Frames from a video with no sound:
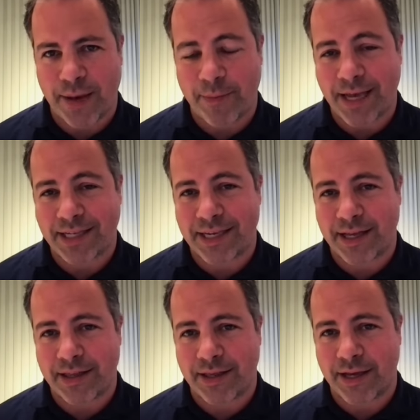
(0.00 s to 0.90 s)
It makes
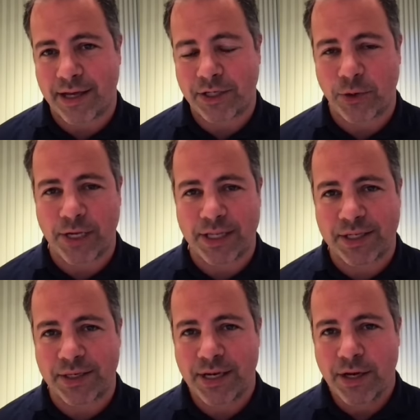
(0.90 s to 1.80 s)
it
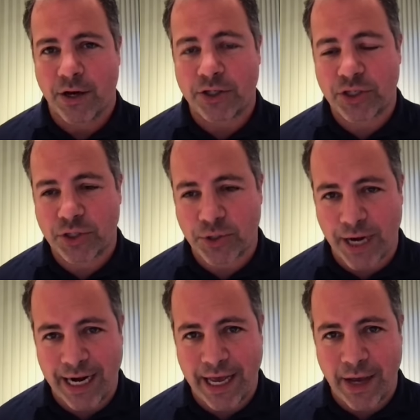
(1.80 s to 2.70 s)
joins
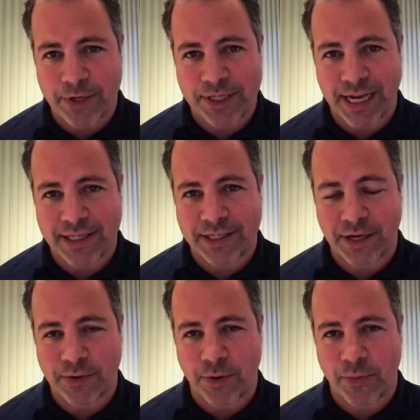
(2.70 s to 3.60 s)
Australia, which has
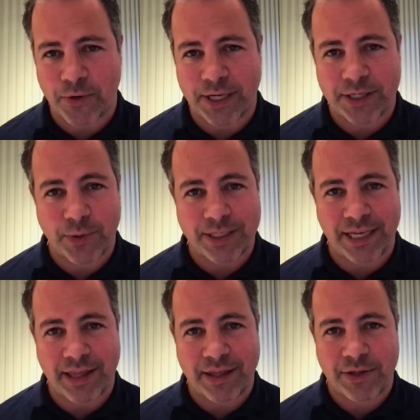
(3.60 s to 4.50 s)
a Grand Prix
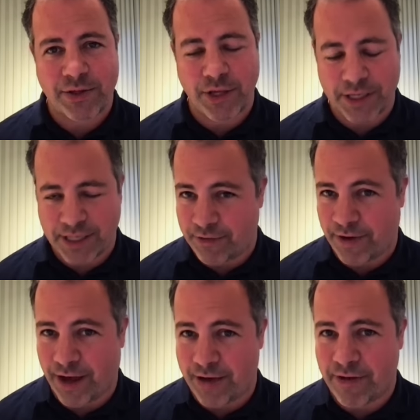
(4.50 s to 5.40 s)

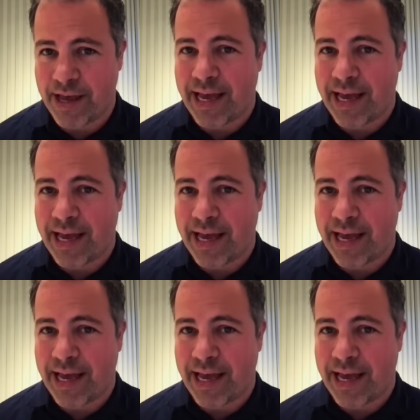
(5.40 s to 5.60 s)
2035,